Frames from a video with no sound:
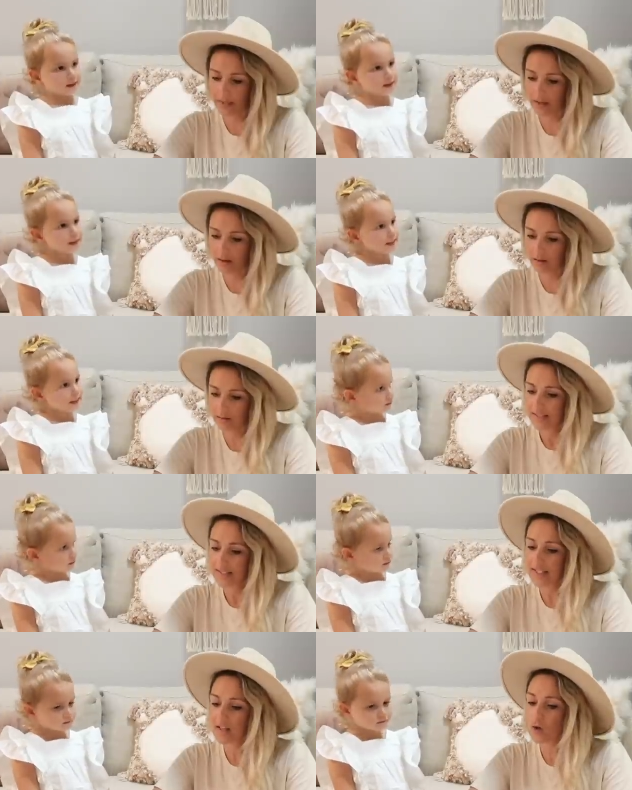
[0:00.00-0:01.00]
Speaker 1: pink.
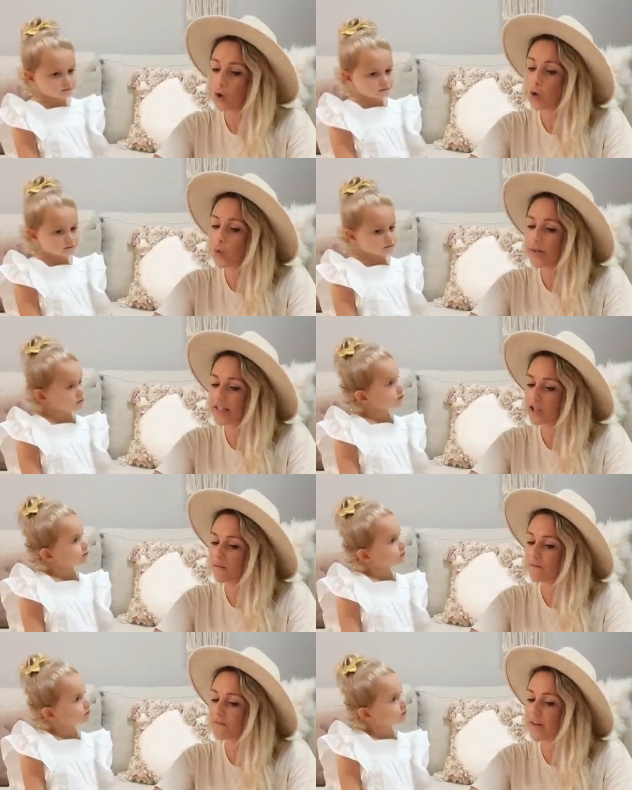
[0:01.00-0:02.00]
Sydney, who is
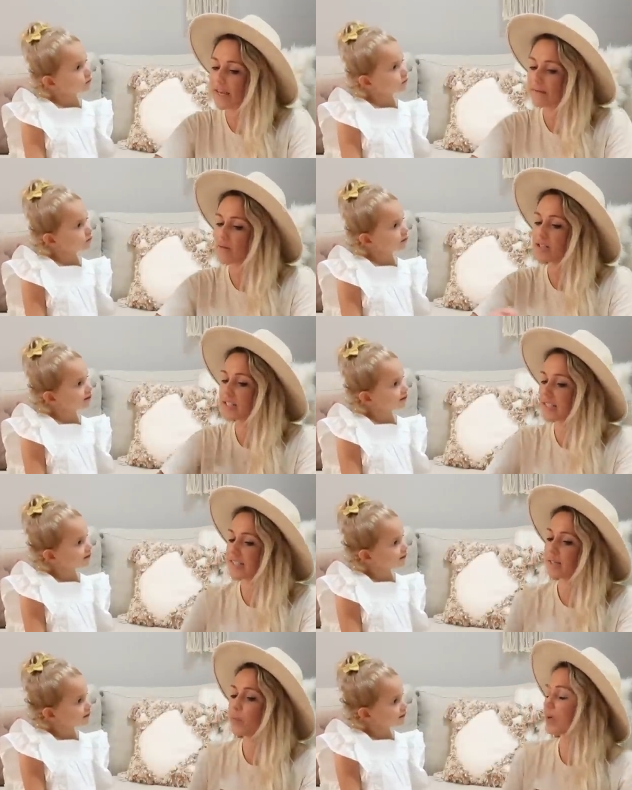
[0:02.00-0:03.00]
your favorite
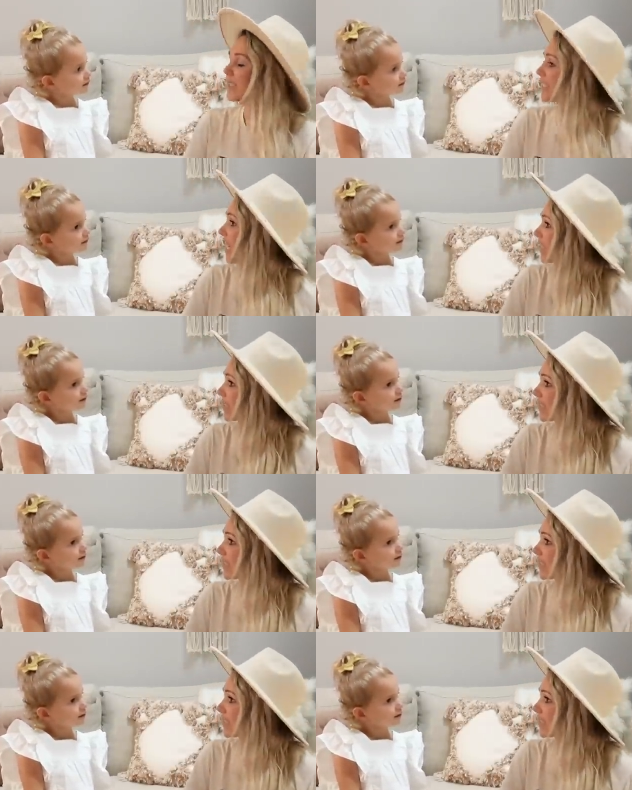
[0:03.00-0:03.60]
Disney princess?